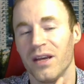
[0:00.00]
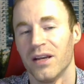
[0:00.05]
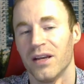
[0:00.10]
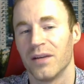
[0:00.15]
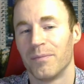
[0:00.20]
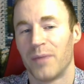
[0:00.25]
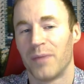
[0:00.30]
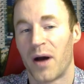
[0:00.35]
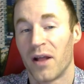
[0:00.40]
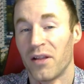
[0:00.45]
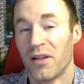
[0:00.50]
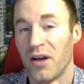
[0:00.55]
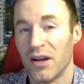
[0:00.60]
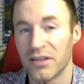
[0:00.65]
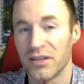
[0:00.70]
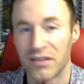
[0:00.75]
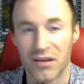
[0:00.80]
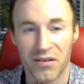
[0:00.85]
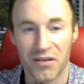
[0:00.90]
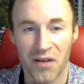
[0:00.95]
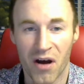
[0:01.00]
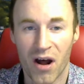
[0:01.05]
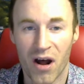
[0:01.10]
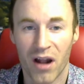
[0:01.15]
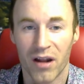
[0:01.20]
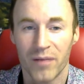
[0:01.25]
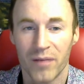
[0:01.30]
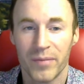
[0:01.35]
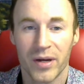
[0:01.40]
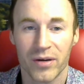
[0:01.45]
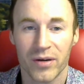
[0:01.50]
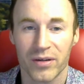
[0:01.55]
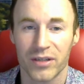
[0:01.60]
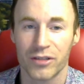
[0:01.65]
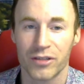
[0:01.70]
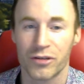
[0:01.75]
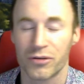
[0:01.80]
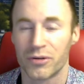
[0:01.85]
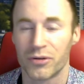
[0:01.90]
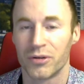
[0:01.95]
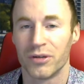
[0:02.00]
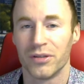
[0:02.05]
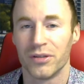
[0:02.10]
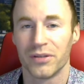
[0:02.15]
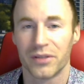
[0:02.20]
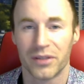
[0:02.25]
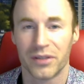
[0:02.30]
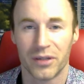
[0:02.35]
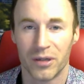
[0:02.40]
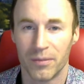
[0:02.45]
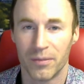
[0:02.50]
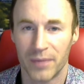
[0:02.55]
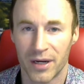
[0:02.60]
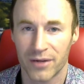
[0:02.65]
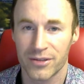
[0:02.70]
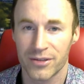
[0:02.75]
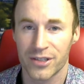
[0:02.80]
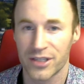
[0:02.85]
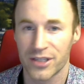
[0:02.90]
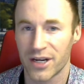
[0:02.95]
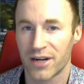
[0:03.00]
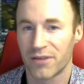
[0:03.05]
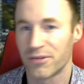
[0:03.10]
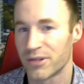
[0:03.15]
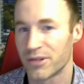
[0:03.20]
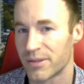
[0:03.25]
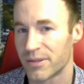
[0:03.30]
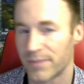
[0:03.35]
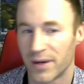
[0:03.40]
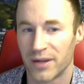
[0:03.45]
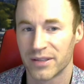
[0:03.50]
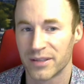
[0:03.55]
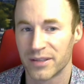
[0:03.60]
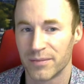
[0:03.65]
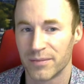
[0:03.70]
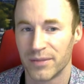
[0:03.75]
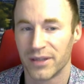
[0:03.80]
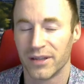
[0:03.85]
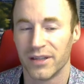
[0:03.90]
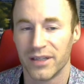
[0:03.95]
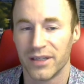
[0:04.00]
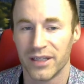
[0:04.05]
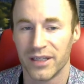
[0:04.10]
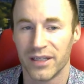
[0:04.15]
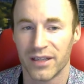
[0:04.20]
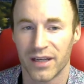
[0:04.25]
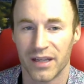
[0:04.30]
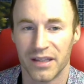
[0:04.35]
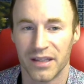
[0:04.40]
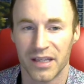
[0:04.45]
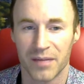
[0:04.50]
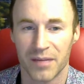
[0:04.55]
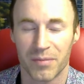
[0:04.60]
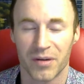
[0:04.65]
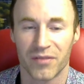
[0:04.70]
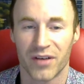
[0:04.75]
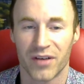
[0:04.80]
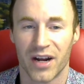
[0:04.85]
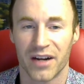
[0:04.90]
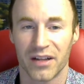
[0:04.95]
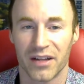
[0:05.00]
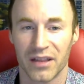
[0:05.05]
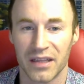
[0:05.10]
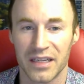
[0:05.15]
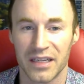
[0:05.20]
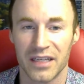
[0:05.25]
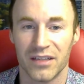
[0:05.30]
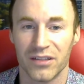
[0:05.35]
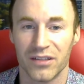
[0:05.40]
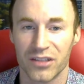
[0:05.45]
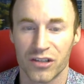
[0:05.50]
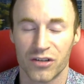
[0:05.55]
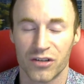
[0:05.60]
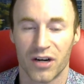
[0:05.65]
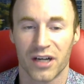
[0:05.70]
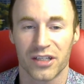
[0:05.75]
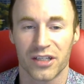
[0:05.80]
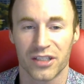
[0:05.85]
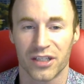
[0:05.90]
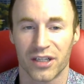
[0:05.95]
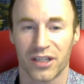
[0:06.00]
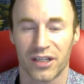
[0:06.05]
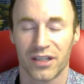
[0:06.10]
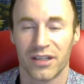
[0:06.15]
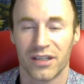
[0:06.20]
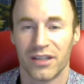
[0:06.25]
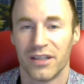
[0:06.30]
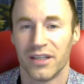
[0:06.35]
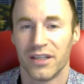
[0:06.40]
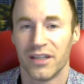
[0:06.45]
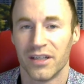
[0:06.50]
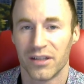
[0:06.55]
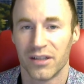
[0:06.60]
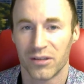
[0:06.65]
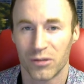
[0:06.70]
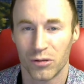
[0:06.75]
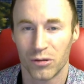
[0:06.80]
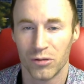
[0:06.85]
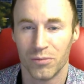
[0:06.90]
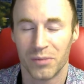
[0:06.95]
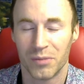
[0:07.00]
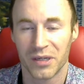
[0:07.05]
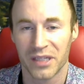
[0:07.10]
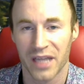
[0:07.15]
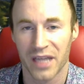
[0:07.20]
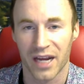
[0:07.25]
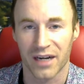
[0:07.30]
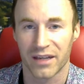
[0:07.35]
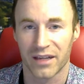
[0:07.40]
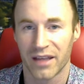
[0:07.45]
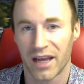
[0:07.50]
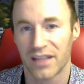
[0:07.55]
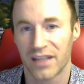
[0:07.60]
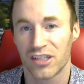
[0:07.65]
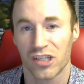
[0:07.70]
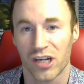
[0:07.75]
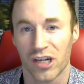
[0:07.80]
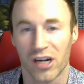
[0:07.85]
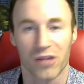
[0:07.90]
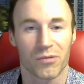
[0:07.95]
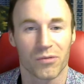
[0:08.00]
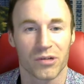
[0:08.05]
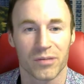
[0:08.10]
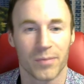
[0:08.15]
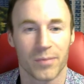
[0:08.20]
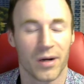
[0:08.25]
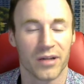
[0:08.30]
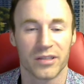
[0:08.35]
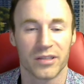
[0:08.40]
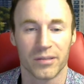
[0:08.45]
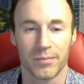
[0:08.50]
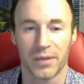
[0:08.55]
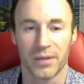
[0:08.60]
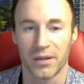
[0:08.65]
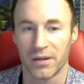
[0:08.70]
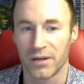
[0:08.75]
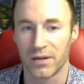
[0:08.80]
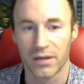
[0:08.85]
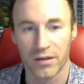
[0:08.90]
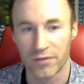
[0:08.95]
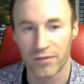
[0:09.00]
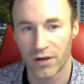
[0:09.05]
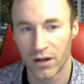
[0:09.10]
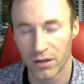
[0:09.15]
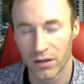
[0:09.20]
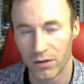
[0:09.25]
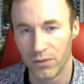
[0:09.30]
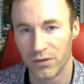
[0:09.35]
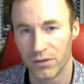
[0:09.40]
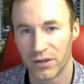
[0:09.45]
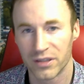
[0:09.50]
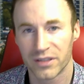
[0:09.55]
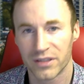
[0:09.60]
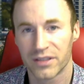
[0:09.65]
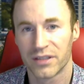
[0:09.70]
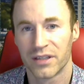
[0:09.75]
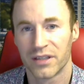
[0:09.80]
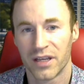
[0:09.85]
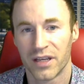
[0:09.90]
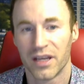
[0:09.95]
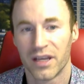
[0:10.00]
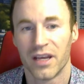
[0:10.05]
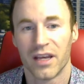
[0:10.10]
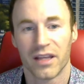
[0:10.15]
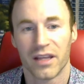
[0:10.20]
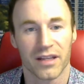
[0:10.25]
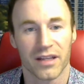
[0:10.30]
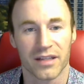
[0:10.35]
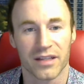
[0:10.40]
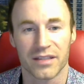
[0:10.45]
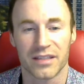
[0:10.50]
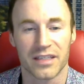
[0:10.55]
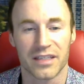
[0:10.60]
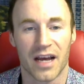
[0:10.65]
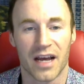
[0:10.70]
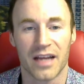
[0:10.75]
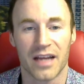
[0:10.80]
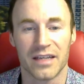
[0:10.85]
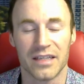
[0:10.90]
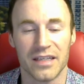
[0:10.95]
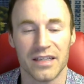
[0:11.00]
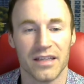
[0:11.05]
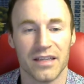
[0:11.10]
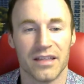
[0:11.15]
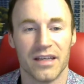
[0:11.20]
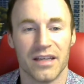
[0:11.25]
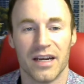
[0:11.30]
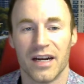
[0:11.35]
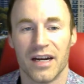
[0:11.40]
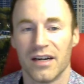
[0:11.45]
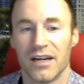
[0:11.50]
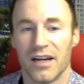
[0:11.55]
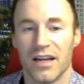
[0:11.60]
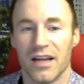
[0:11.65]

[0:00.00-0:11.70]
Bylaws are not about control. They're about shared responsibility, and they provide a legal structure to protect that shared responsibility of all owners. That's the idea there.